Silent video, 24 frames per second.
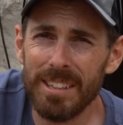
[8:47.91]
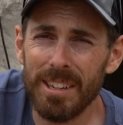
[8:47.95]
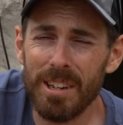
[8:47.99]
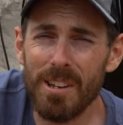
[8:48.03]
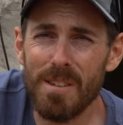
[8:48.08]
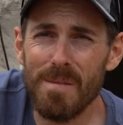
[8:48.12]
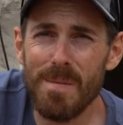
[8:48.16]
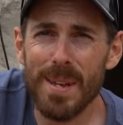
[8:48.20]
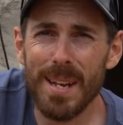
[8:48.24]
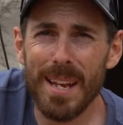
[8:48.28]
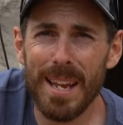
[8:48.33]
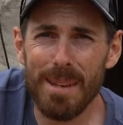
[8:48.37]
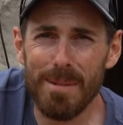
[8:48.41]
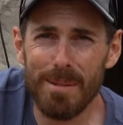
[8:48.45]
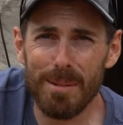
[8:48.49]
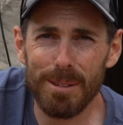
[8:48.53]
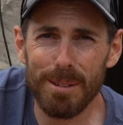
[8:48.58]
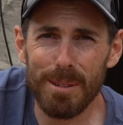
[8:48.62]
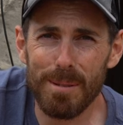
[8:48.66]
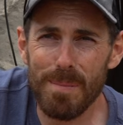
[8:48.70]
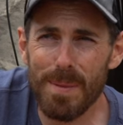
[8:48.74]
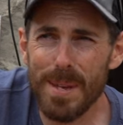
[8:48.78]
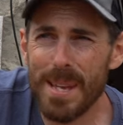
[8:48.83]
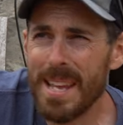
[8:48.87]
I hope being able
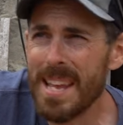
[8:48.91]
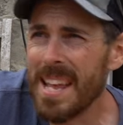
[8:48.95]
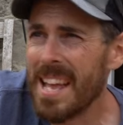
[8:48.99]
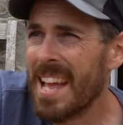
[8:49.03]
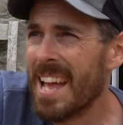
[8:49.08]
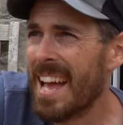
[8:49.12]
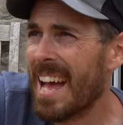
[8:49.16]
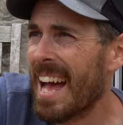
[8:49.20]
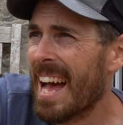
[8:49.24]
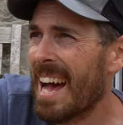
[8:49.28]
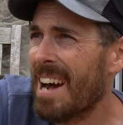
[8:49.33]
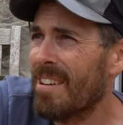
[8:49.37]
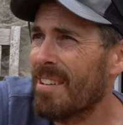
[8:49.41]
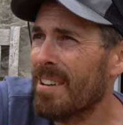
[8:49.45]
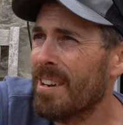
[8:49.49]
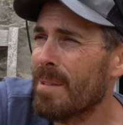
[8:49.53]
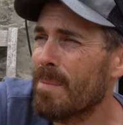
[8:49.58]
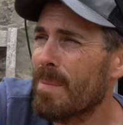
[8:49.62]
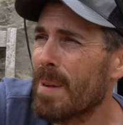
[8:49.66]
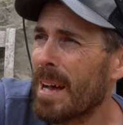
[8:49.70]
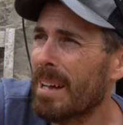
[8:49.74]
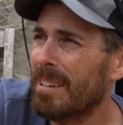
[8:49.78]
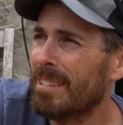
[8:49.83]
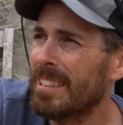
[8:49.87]
to be out and
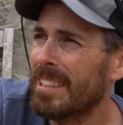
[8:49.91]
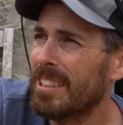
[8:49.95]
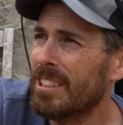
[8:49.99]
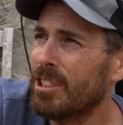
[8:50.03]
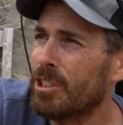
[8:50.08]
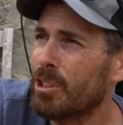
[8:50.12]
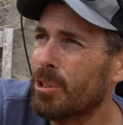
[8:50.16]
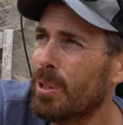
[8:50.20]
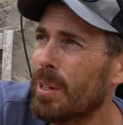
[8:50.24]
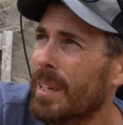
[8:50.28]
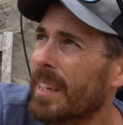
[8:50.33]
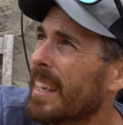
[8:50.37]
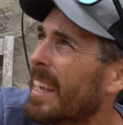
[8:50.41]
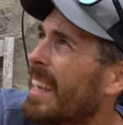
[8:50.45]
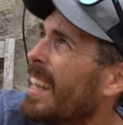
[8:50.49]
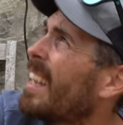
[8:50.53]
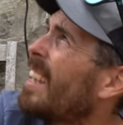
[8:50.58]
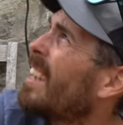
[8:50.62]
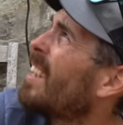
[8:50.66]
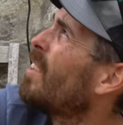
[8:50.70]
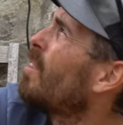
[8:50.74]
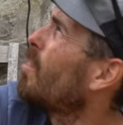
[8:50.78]
about enjoying it.